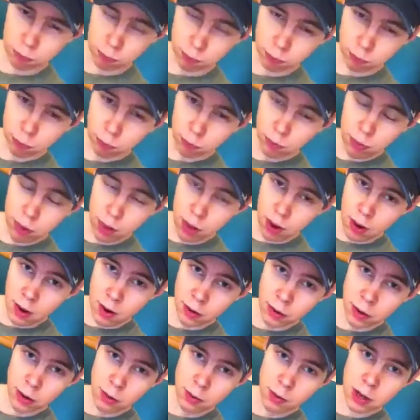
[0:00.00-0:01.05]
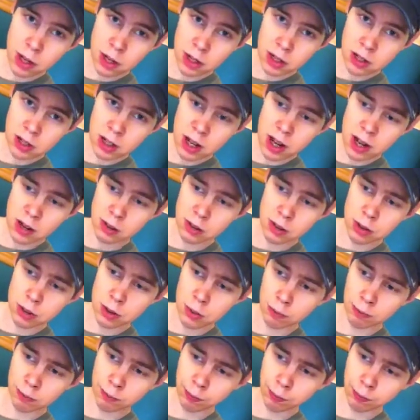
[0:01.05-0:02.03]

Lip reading: It don't make sense.